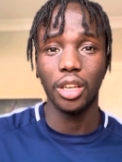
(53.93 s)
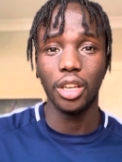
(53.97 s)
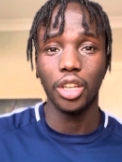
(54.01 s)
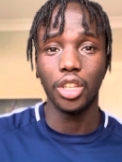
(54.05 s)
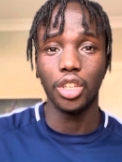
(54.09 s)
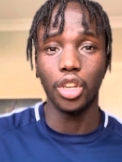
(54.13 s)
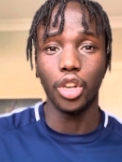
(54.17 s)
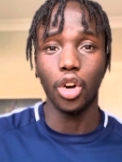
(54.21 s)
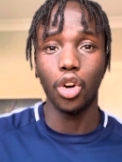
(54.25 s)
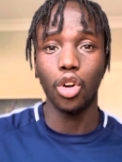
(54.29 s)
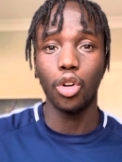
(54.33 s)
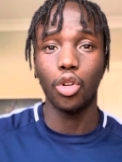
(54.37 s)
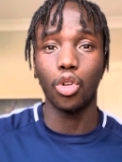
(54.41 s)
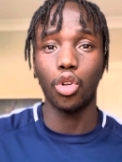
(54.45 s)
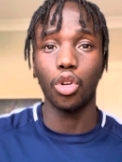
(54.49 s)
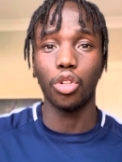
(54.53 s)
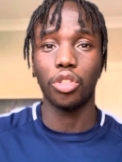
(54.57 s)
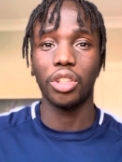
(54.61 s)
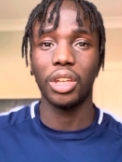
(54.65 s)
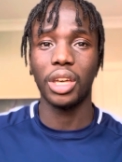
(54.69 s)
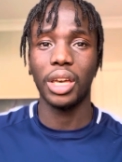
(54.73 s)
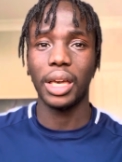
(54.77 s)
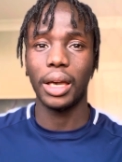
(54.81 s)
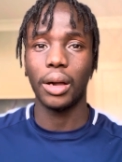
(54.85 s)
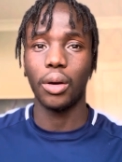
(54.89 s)
You know, because
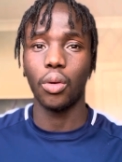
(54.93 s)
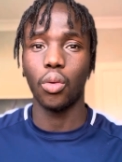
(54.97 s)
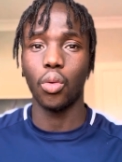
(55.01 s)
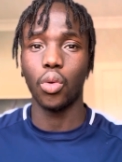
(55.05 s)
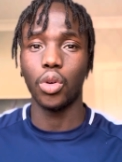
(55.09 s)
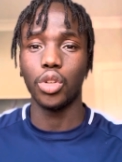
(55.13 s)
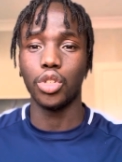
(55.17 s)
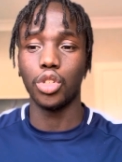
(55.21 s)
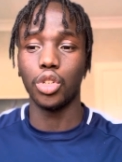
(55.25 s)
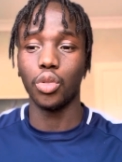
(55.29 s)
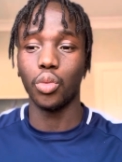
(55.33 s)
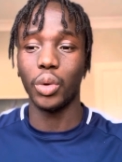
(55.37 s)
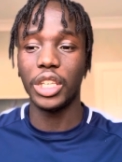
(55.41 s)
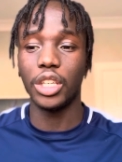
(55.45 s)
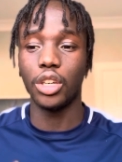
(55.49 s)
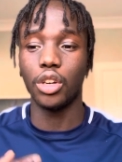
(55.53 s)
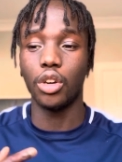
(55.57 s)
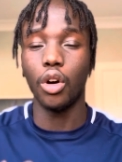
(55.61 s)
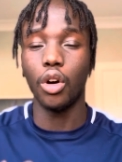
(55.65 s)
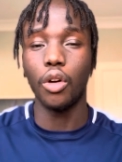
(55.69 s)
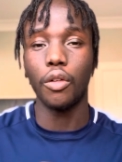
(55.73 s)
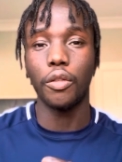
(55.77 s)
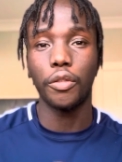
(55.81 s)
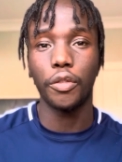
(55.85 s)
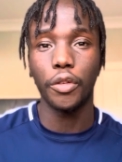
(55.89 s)
when you
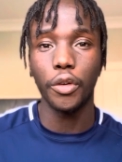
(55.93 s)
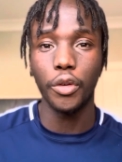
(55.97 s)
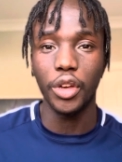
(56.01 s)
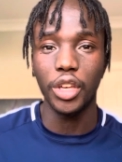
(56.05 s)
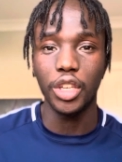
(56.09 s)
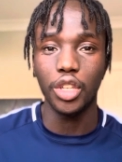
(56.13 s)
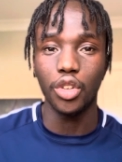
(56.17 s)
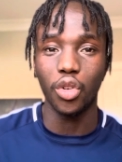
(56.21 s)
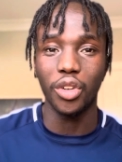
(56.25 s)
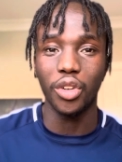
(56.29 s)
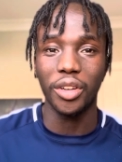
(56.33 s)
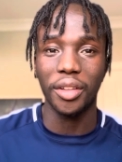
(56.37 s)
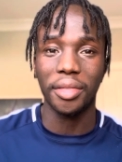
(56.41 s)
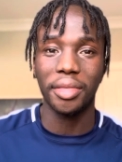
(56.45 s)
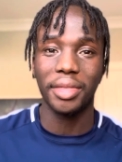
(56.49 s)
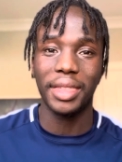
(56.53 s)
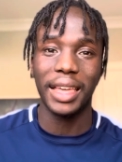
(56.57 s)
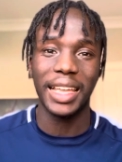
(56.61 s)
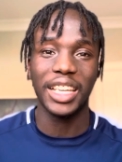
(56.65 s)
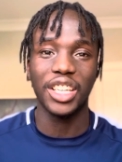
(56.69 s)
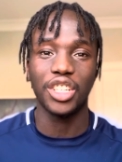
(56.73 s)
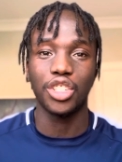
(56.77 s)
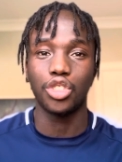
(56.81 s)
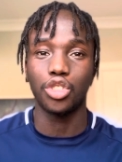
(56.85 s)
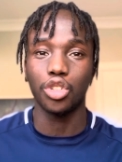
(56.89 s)
go through it, you
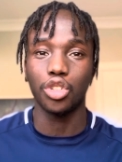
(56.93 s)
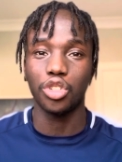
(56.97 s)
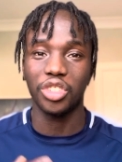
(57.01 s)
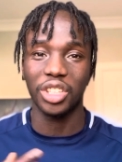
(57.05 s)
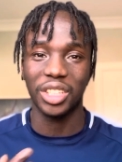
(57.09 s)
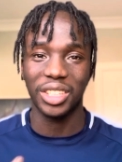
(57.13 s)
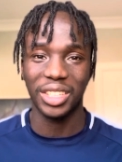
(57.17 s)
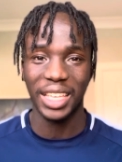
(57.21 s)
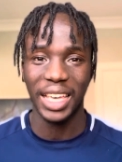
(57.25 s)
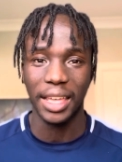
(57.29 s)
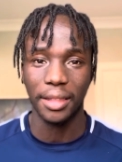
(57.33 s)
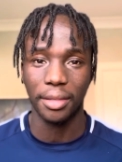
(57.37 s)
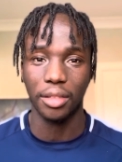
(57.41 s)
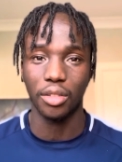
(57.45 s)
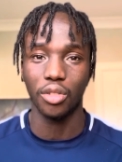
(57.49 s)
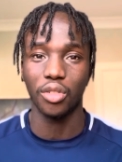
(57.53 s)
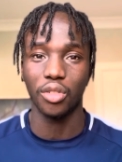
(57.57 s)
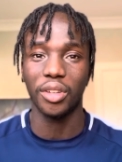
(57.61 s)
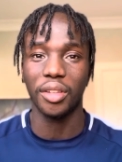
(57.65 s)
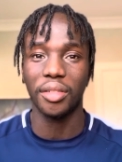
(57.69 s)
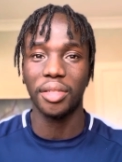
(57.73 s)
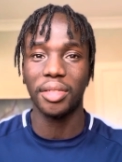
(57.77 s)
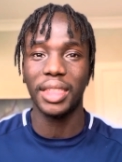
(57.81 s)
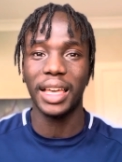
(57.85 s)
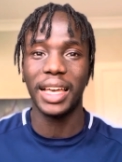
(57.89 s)
understand it's just a test. You
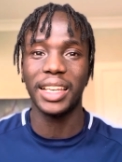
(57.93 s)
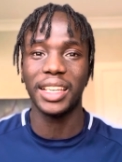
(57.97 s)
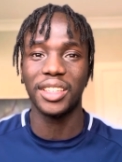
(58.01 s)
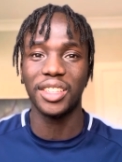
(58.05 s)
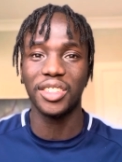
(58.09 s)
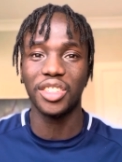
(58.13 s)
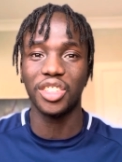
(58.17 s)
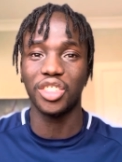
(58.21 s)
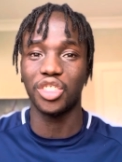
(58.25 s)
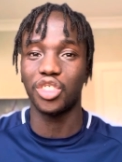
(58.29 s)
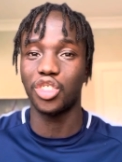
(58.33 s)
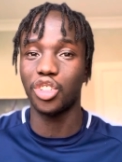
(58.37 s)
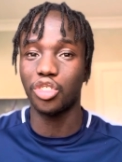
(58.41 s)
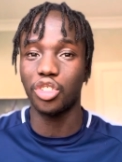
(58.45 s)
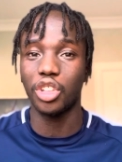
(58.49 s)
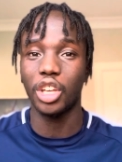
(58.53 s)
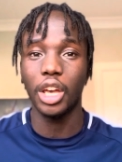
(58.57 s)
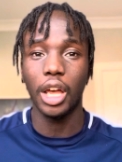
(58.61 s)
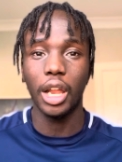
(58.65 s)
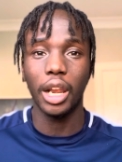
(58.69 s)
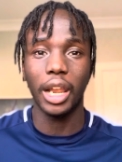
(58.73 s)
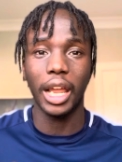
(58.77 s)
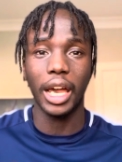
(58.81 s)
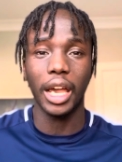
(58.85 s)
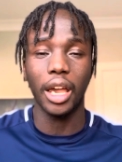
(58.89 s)
understand this is just
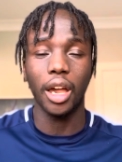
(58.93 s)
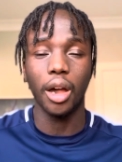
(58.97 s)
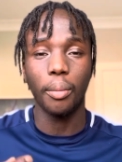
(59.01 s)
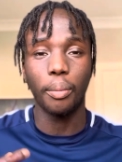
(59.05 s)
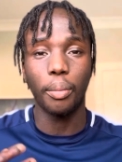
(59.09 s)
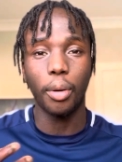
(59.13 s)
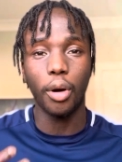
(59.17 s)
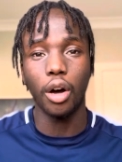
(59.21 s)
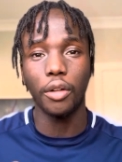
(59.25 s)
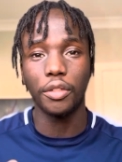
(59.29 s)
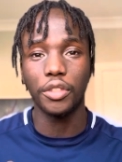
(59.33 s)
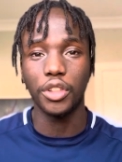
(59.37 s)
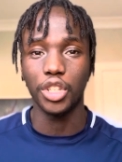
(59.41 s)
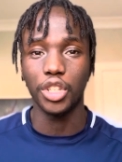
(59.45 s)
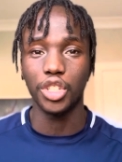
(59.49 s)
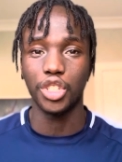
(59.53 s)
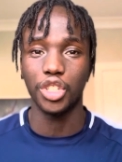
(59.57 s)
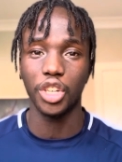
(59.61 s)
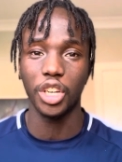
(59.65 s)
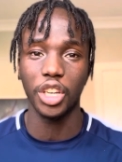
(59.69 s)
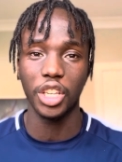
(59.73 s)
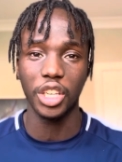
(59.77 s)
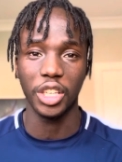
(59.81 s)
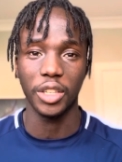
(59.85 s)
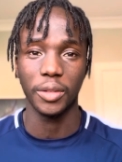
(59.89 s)
like part of the
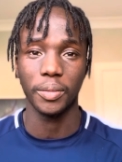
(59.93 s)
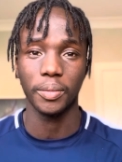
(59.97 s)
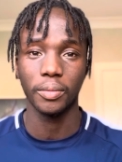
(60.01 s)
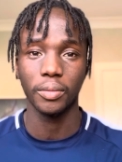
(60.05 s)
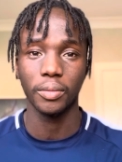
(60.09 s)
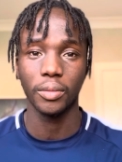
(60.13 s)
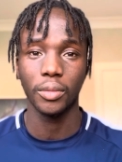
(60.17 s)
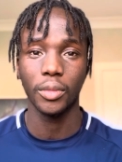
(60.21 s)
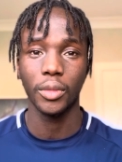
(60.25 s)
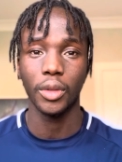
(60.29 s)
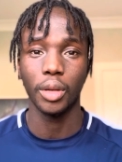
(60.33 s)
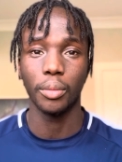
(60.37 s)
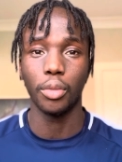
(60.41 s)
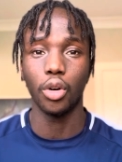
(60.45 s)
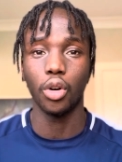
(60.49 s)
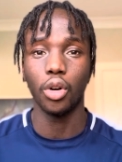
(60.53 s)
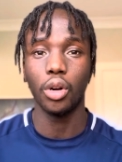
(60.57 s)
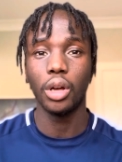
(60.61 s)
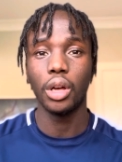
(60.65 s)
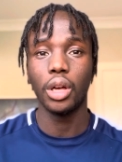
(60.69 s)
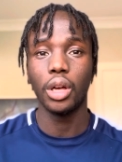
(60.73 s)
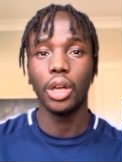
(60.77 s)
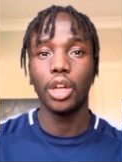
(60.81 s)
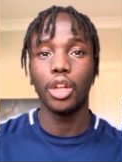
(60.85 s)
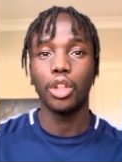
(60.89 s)
journey. But
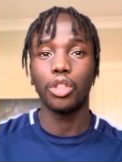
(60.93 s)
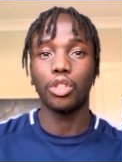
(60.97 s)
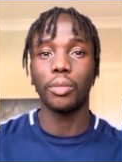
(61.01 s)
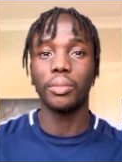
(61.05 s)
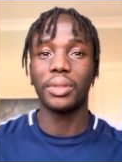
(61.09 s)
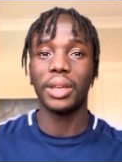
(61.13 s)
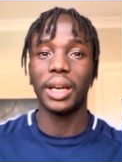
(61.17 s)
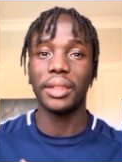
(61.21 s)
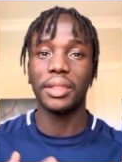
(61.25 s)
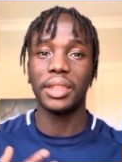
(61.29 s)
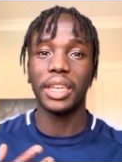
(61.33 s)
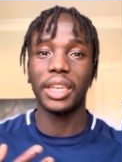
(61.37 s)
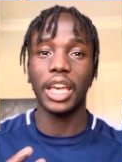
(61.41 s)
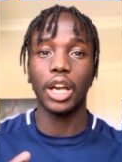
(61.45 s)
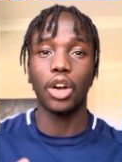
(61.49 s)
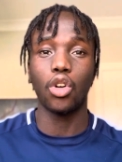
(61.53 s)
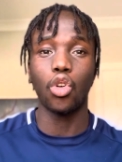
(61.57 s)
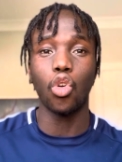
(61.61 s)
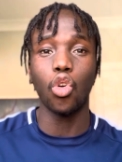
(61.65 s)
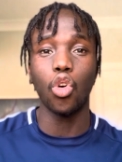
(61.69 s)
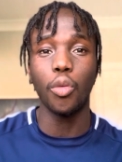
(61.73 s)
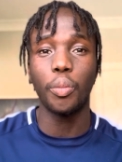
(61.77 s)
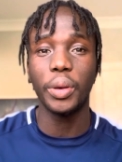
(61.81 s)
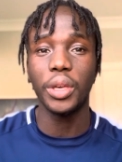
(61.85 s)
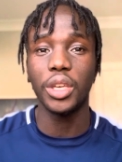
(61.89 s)
sometimes you get
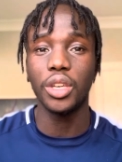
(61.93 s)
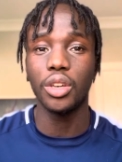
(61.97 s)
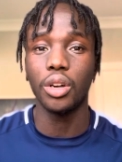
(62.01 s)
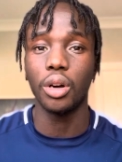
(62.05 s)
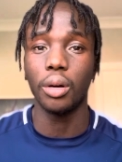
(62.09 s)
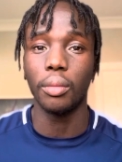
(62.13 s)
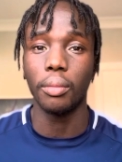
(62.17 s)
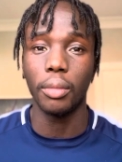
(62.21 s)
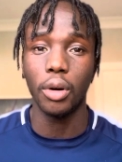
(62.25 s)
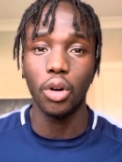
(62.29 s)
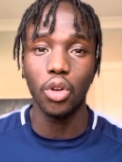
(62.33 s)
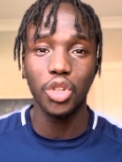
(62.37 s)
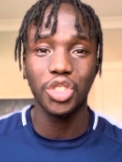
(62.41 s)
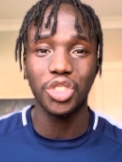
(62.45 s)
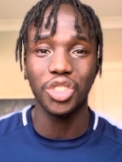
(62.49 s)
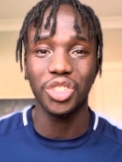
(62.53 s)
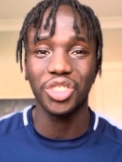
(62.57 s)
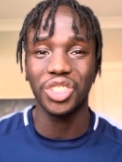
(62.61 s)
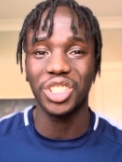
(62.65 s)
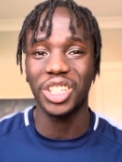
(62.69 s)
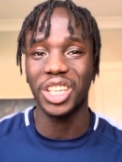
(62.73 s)
caught up in your emotions.